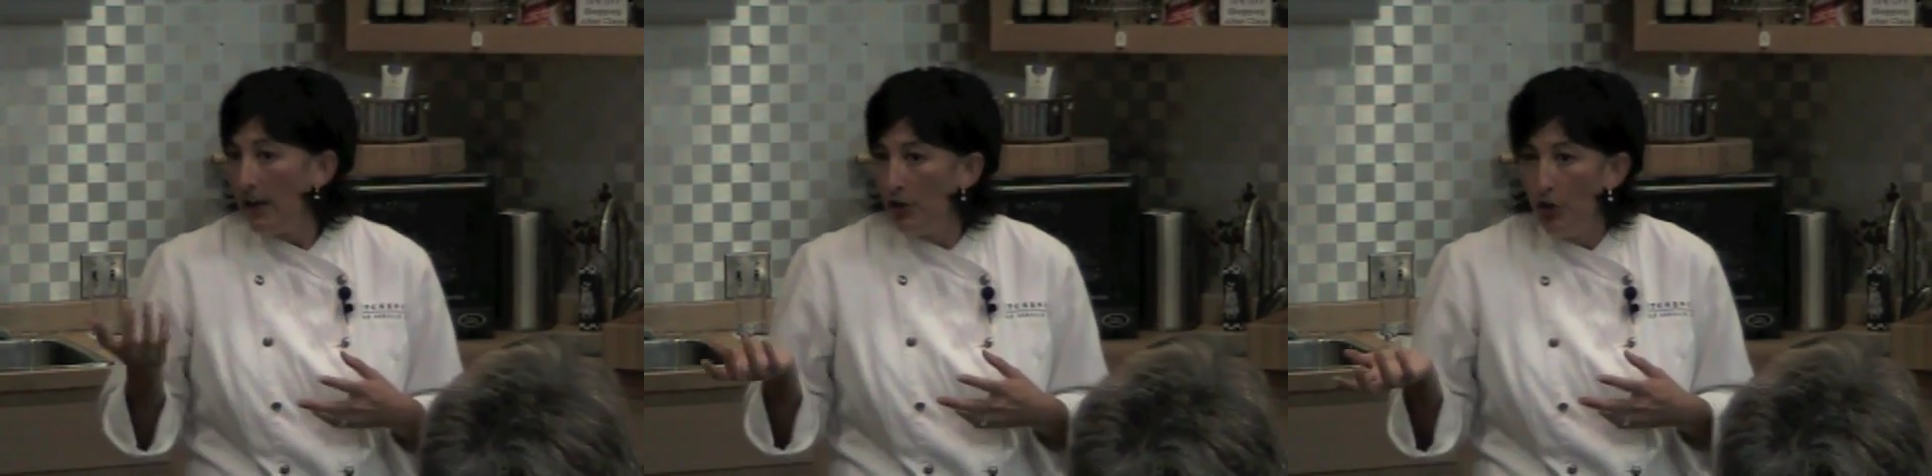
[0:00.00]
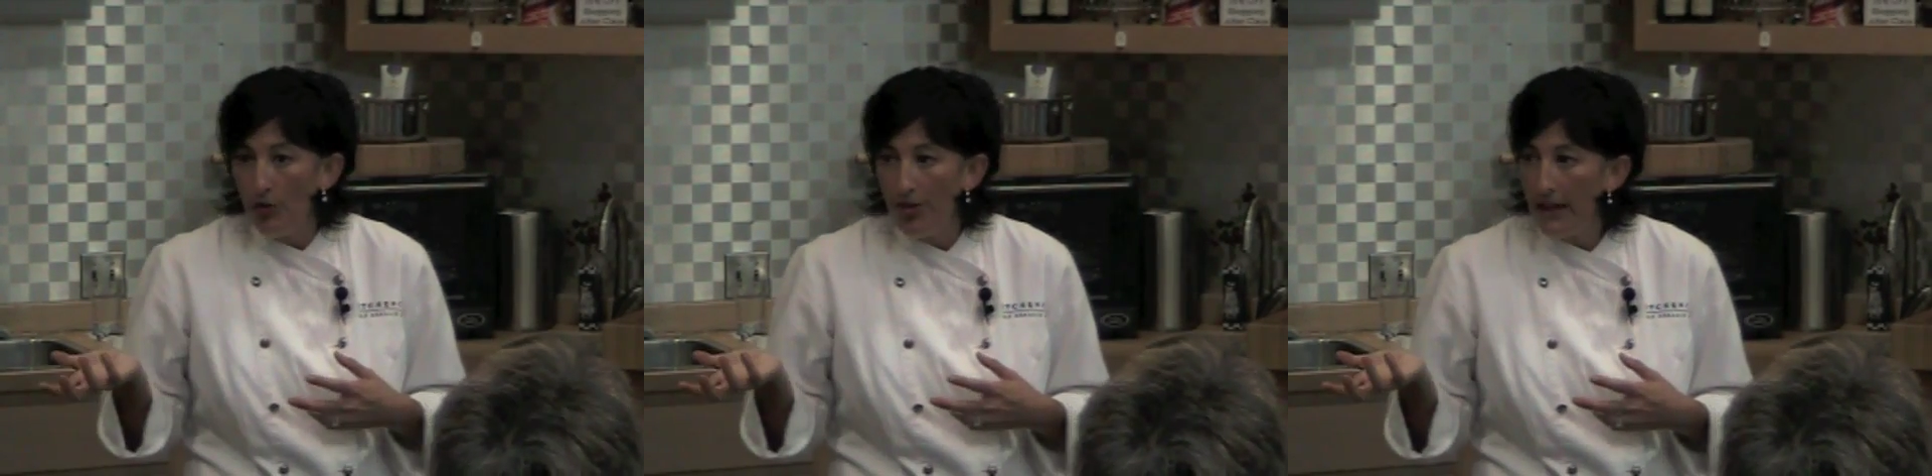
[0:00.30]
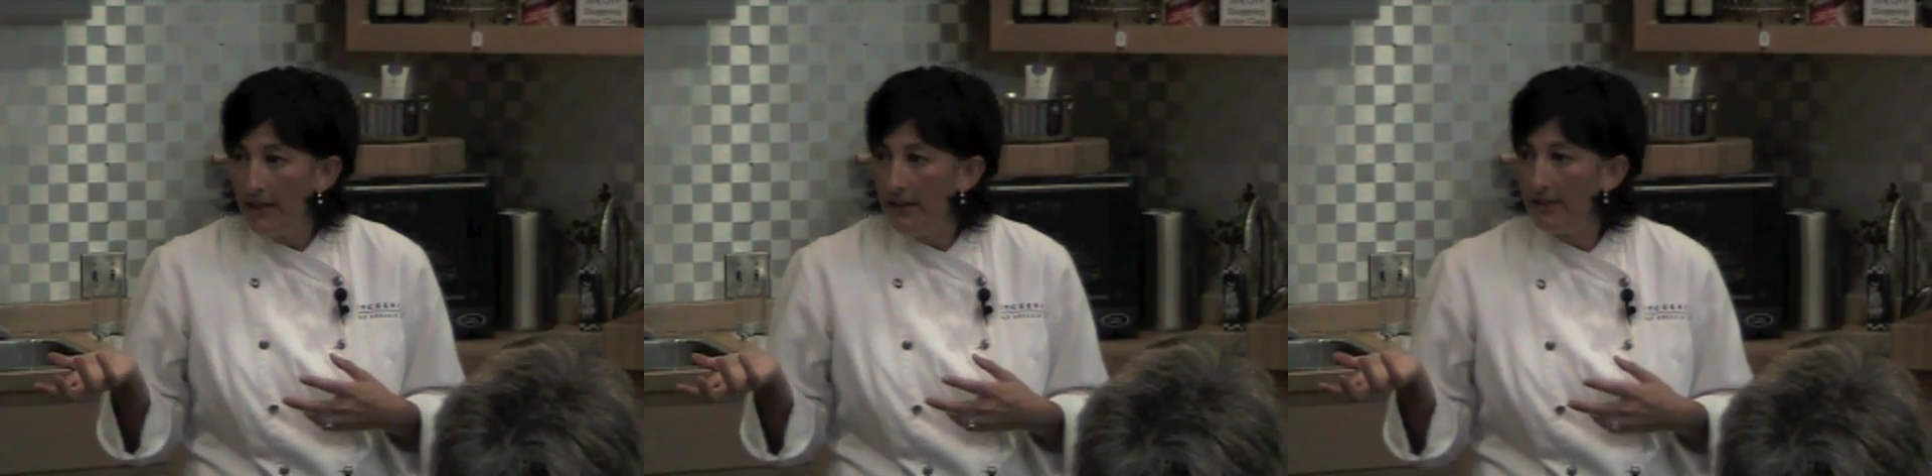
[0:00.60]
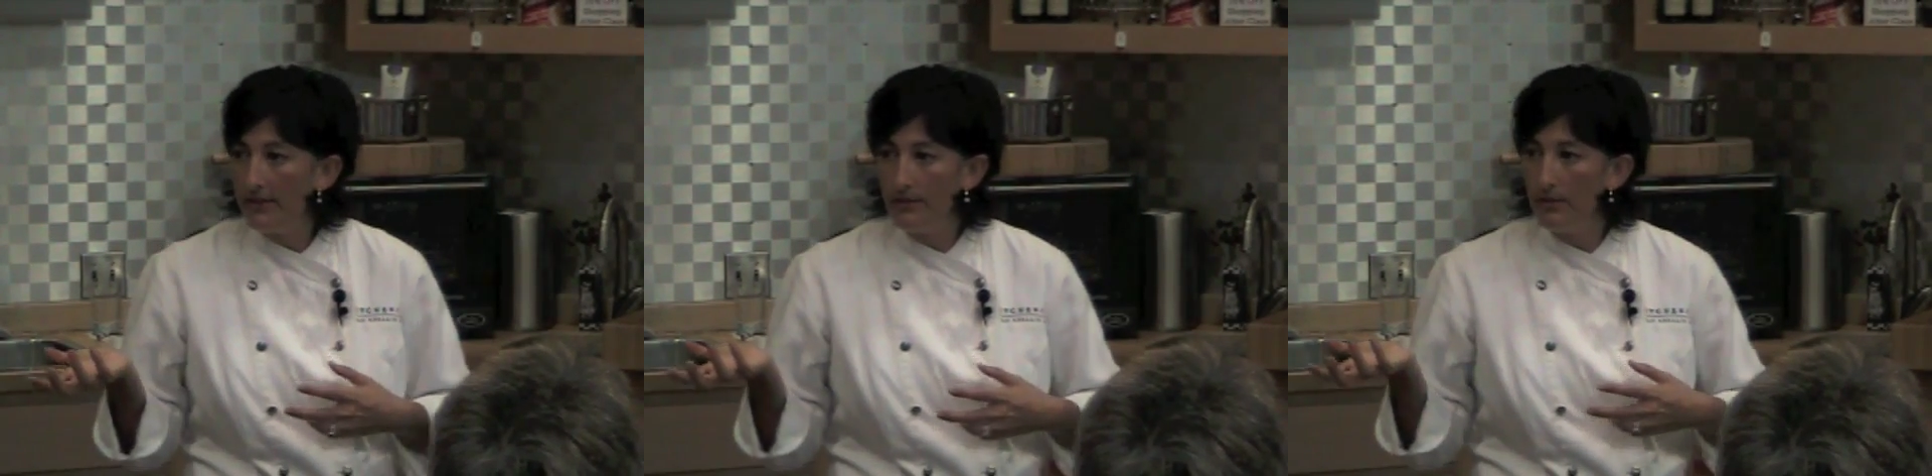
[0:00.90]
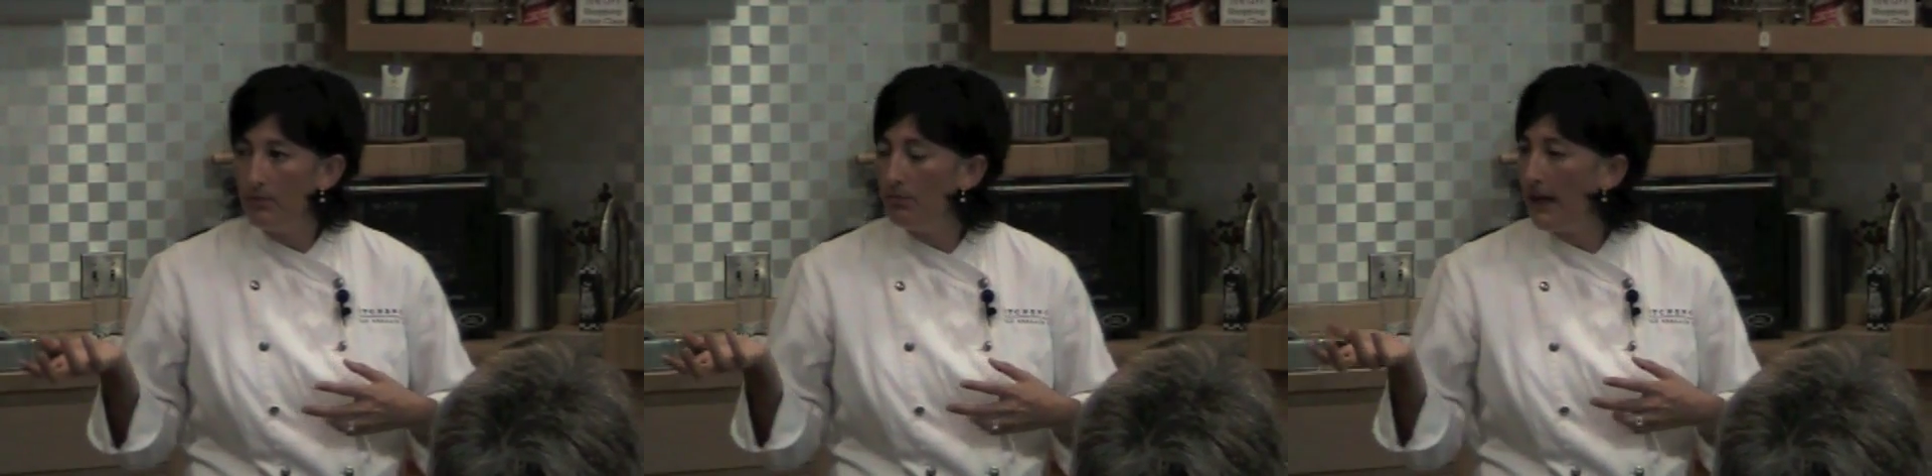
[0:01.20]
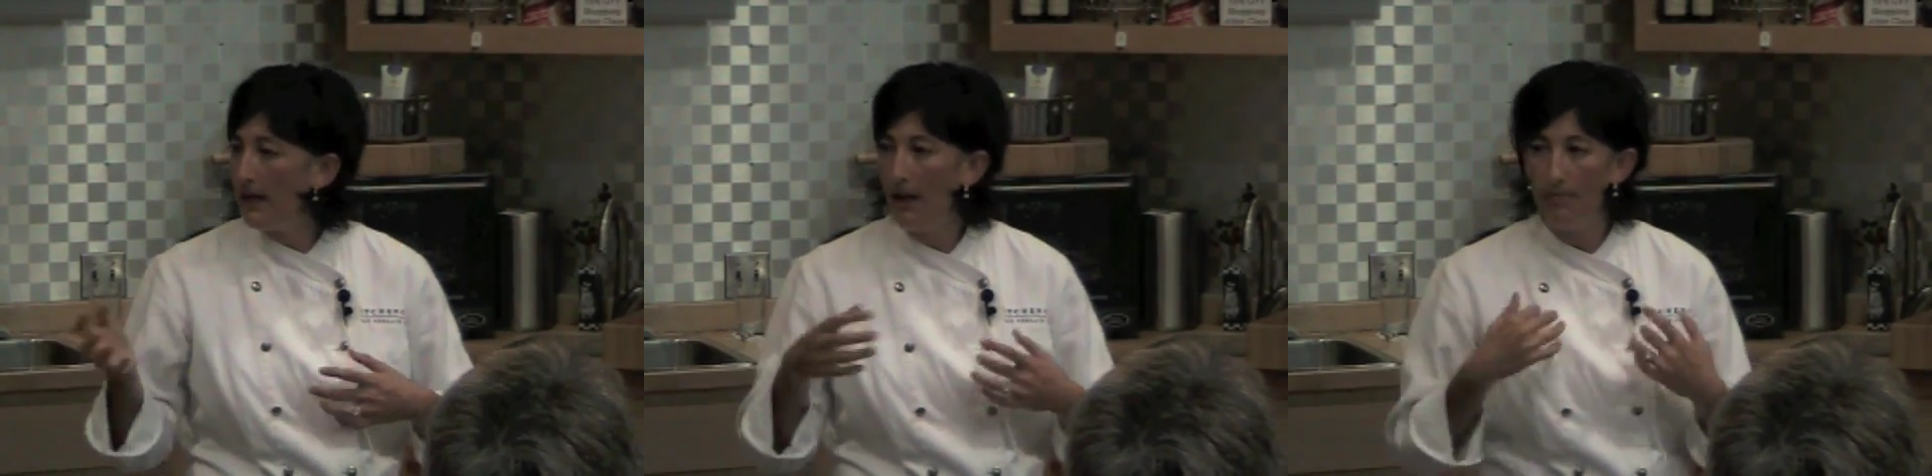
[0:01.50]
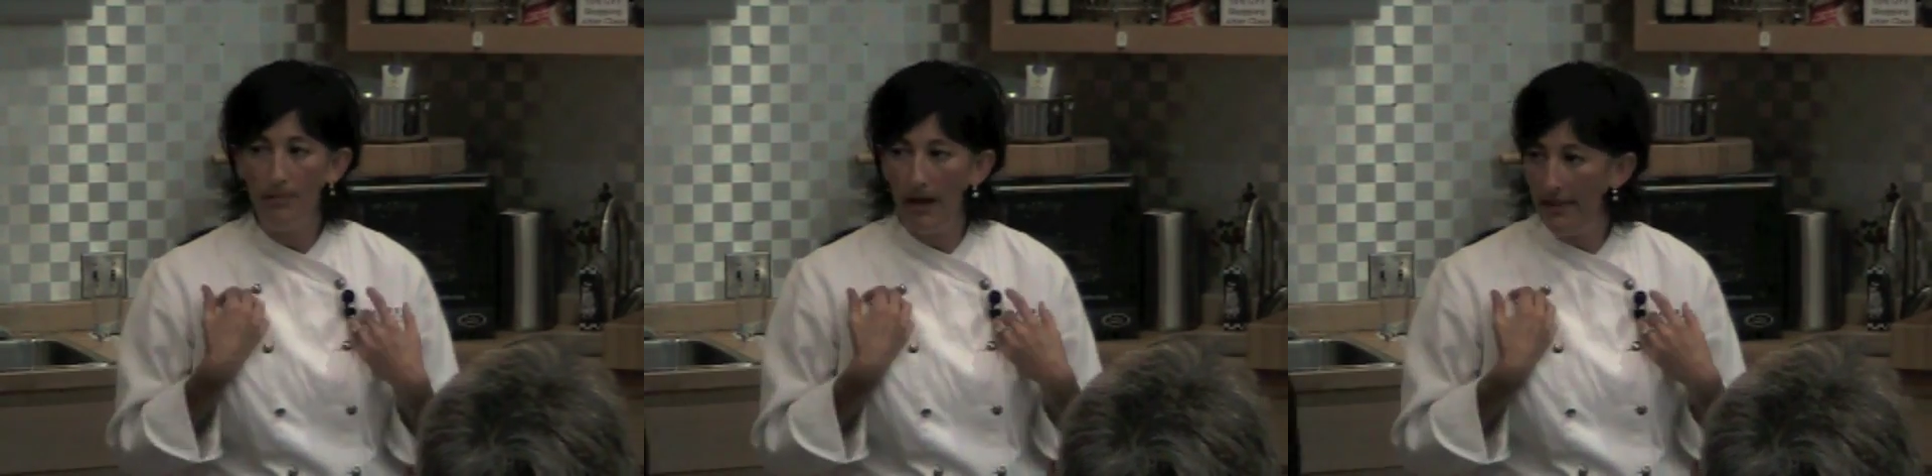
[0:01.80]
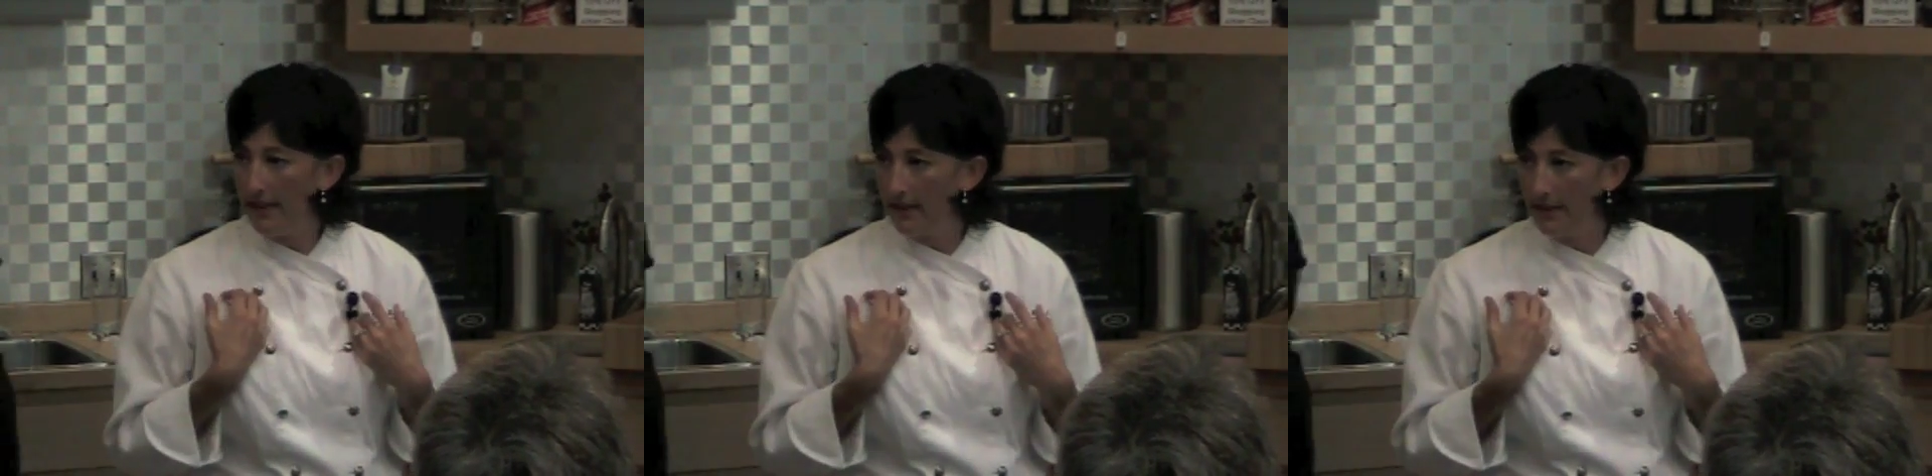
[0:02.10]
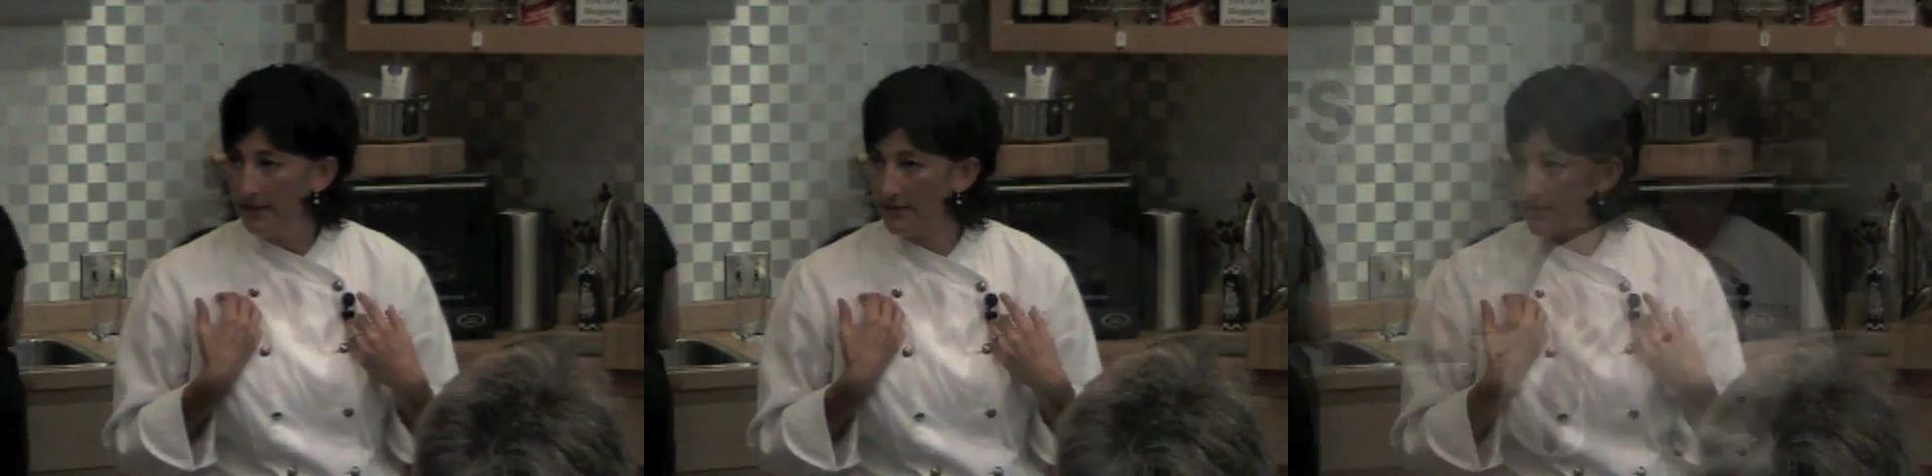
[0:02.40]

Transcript: your thickness might not be my thickness.